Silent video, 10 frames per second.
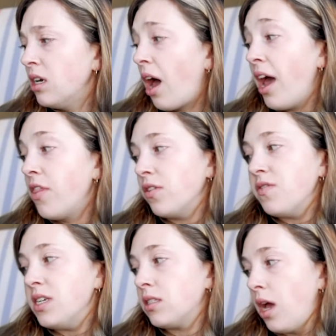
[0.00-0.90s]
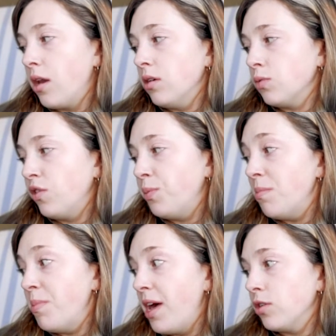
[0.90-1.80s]
Either of these titles would have
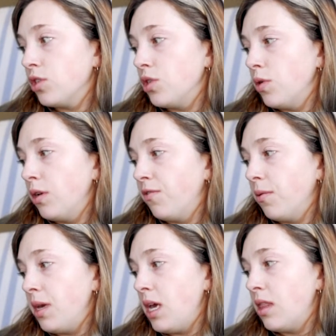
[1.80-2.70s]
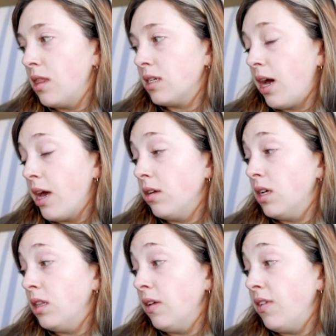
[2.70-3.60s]
been better suited for me than the title
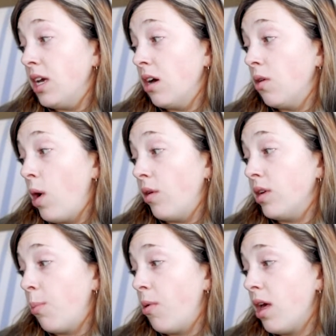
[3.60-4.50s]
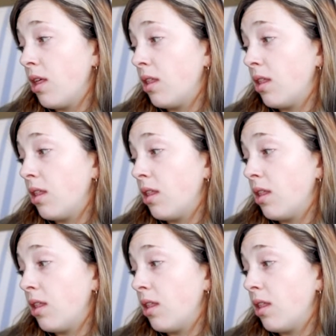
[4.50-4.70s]
Olivia wound up with.